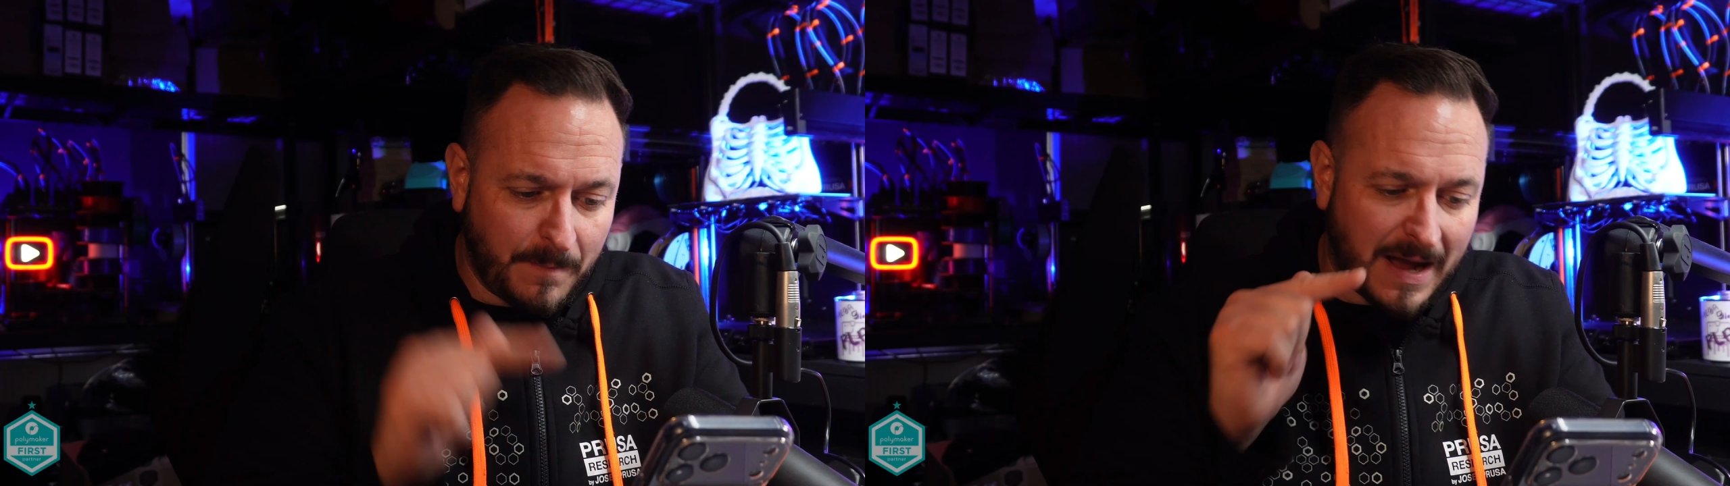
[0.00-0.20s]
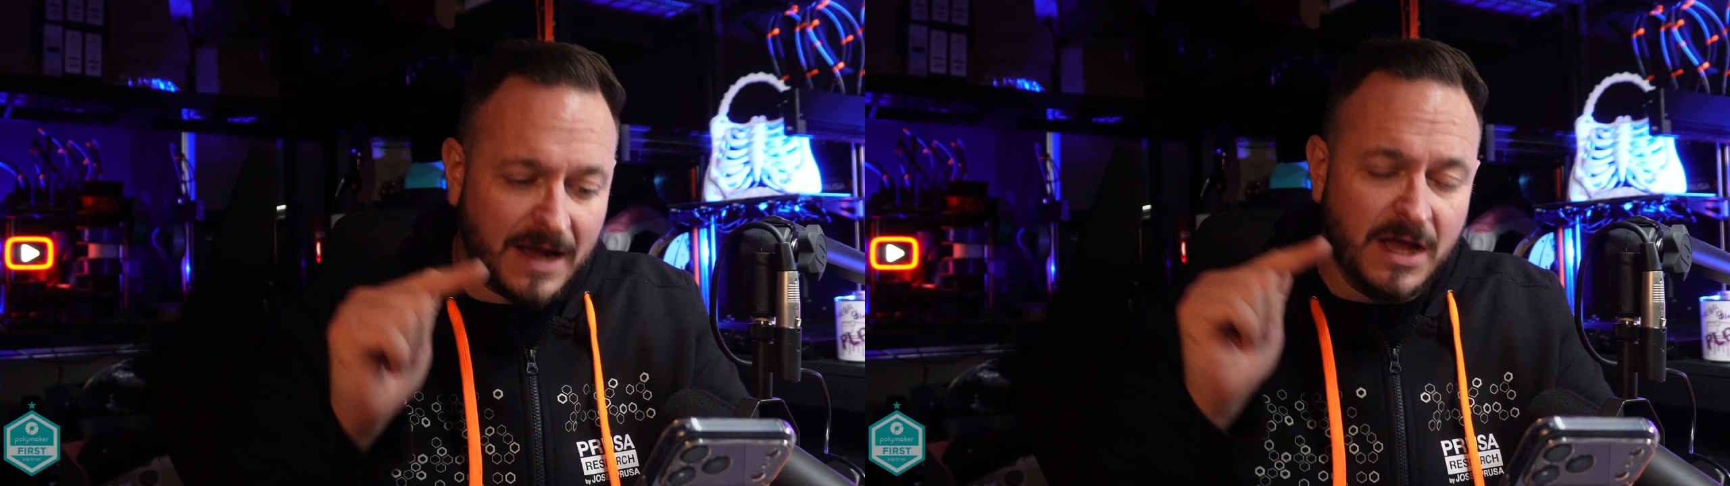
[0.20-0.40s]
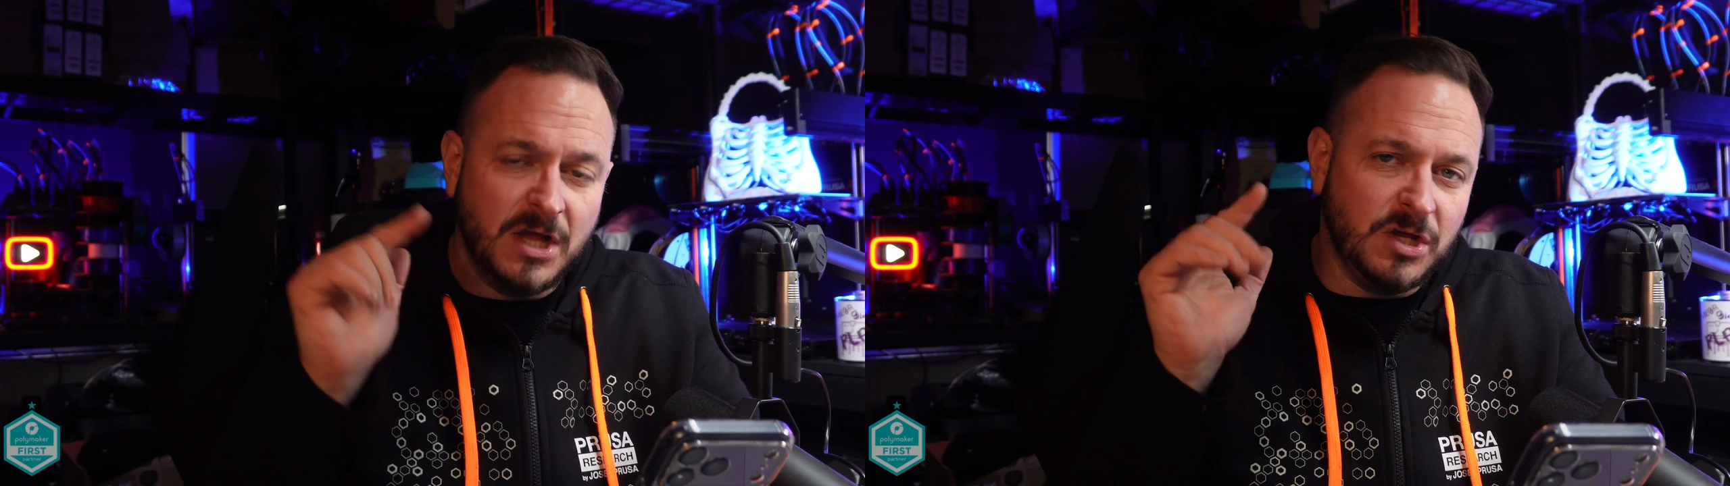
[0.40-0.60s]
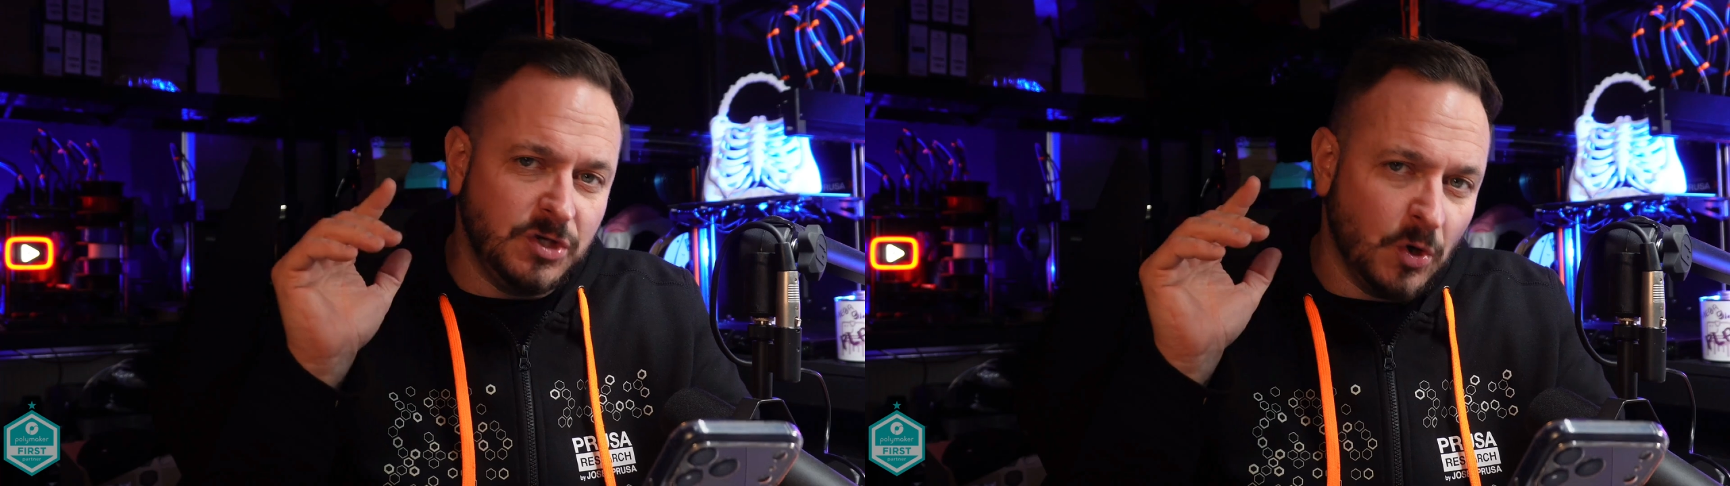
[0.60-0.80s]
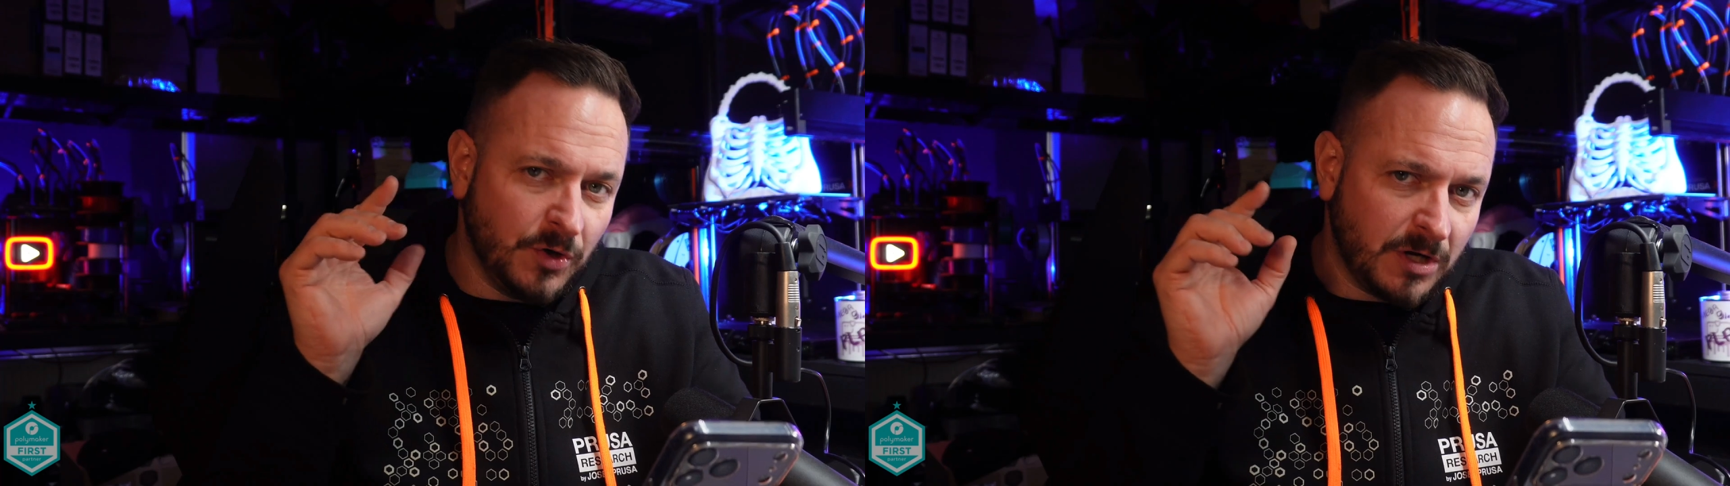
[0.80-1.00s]
but
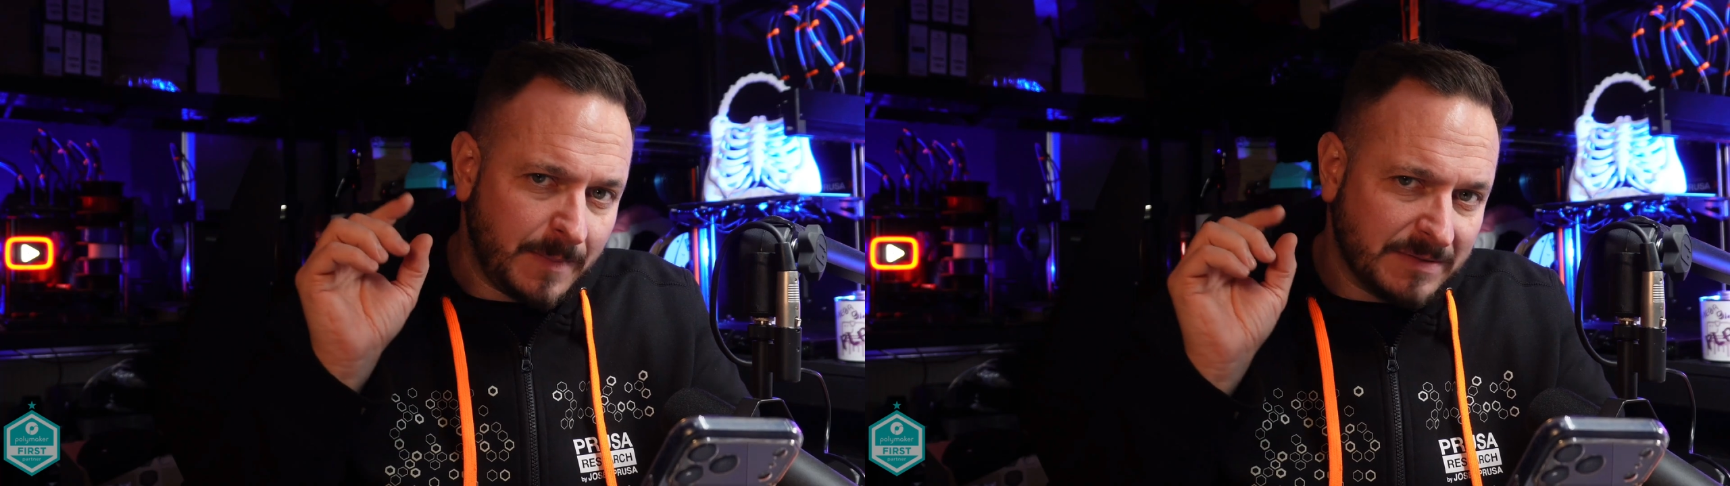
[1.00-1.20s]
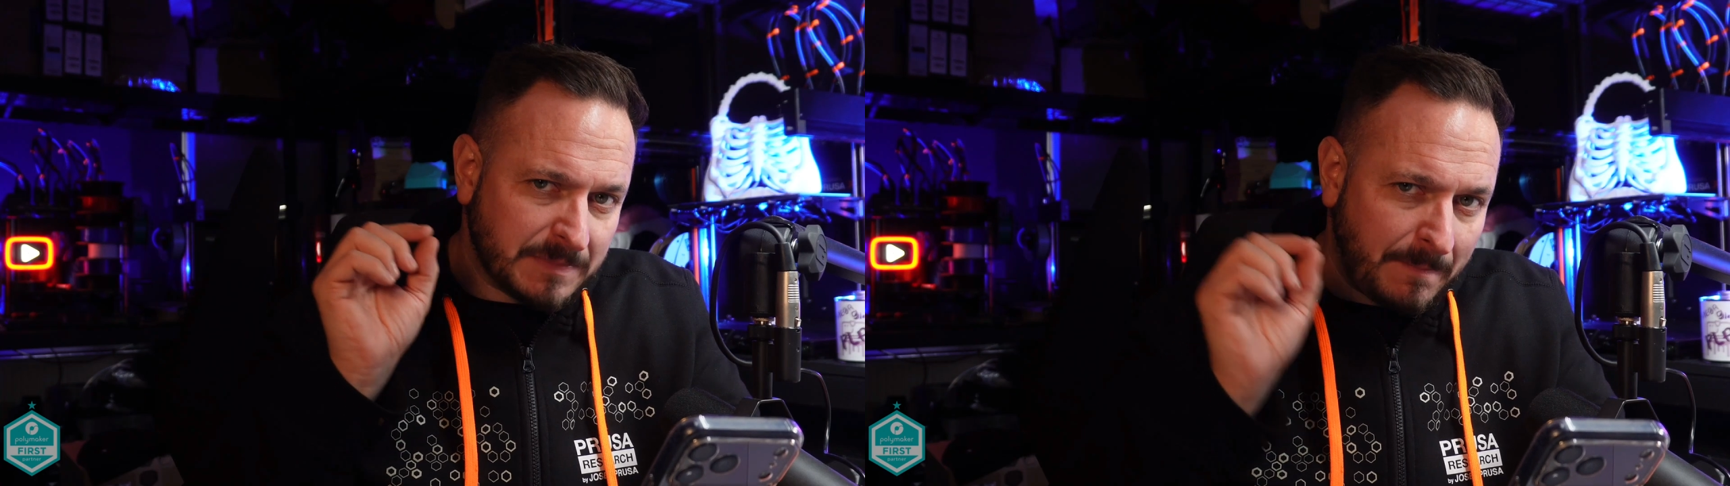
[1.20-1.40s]
you're not going to be able to